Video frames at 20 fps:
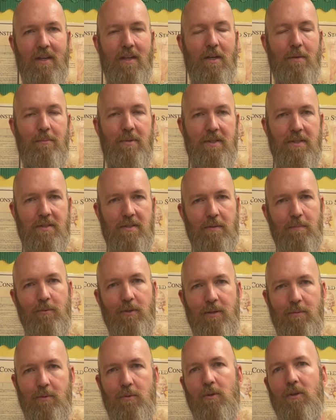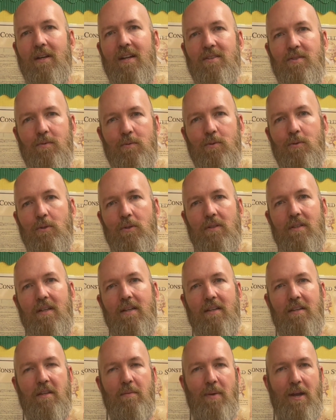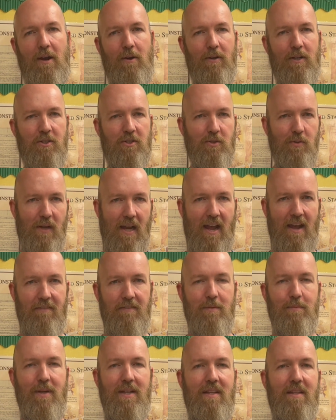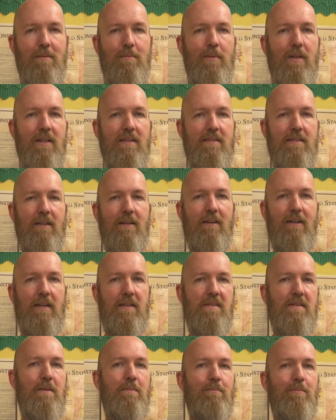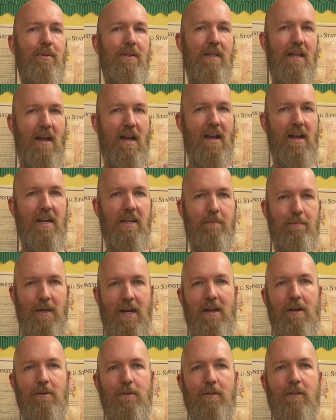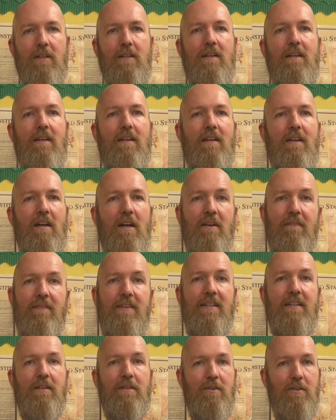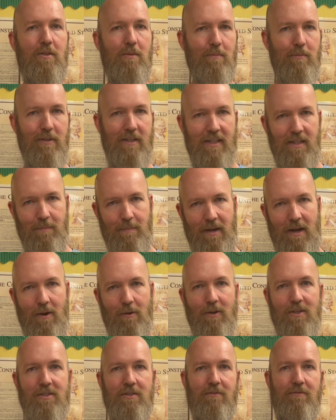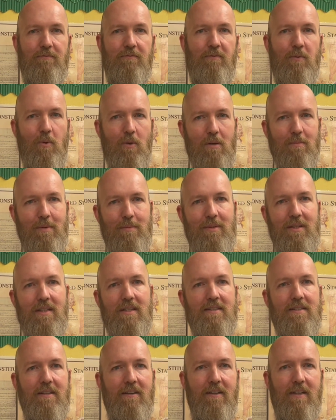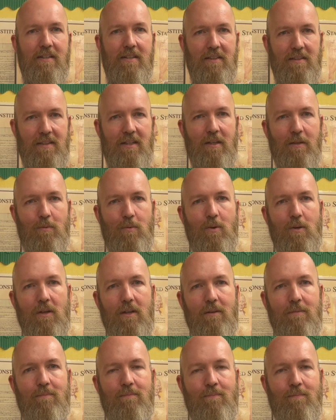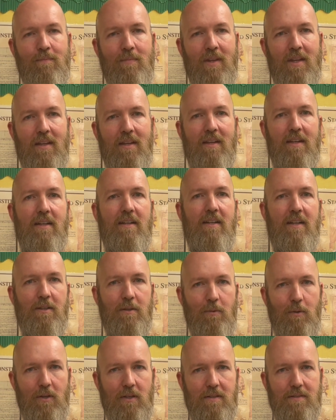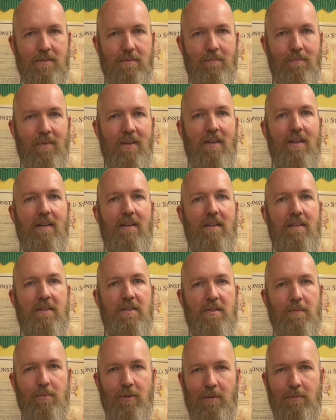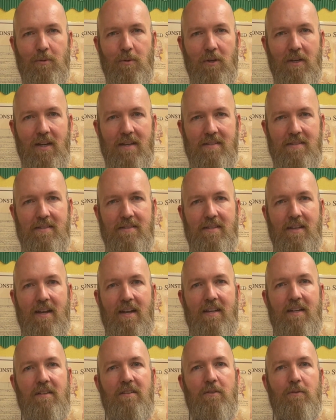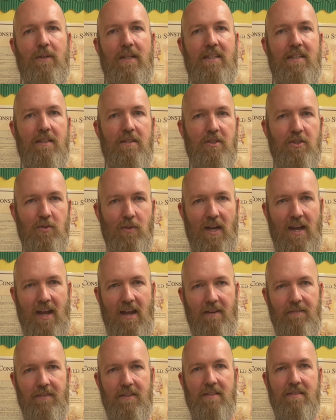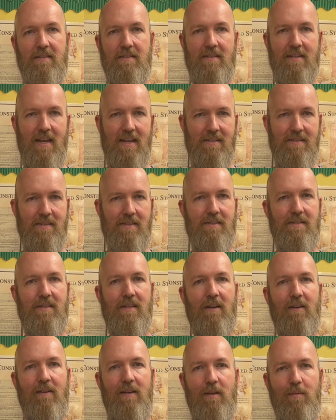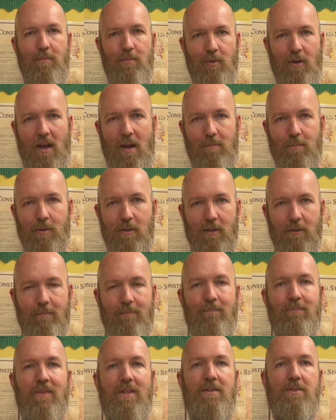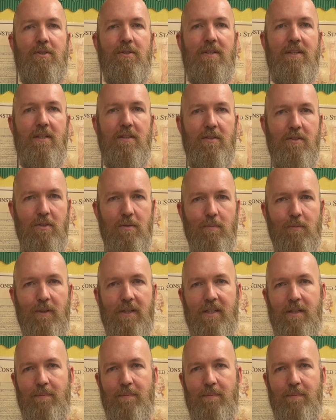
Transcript: But the Supreme Court has ruled the power to draft men in the military is an implied power of the enumerated power to form a military and declare war. In other words, the Supreme Court has decided creating a draft is necessary and proper to the enumerated